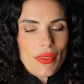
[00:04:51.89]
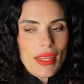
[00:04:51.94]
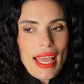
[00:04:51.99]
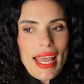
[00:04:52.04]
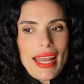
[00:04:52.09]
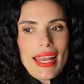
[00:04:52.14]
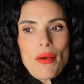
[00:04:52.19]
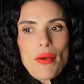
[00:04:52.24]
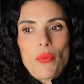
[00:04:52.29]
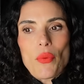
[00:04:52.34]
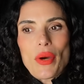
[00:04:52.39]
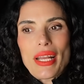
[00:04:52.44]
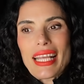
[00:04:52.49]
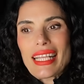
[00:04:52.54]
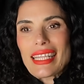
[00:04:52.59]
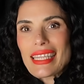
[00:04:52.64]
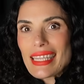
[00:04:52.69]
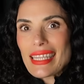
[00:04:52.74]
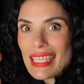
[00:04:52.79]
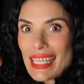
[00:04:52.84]
And what
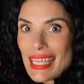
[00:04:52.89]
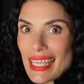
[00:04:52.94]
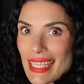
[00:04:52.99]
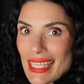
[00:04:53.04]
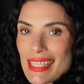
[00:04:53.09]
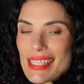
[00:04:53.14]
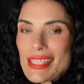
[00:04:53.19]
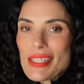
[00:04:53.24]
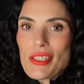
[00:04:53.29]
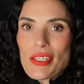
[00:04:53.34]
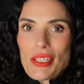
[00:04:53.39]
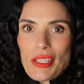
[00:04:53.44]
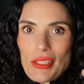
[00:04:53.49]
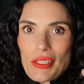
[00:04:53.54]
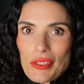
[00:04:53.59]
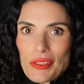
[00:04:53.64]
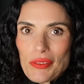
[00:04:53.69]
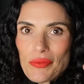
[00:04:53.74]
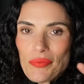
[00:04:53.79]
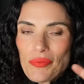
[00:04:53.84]
it leads
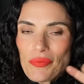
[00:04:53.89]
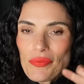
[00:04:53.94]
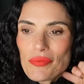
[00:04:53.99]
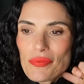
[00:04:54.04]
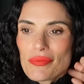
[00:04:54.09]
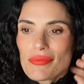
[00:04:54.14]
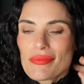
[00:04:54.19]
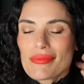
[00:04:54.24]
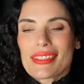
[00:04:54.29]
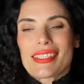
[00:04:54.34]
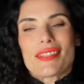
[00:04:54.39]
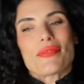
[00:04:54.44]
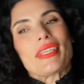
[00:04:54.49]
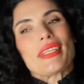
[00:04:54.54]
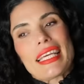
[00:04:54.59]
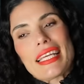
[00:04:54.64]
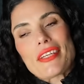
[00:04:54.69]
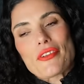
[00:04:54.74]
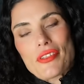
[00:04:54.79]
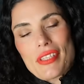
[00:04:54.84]
to it's
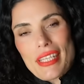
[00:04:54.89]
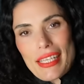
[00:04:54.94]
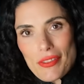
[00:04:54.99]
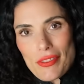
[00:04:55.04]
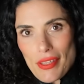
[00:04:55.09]
really interesting.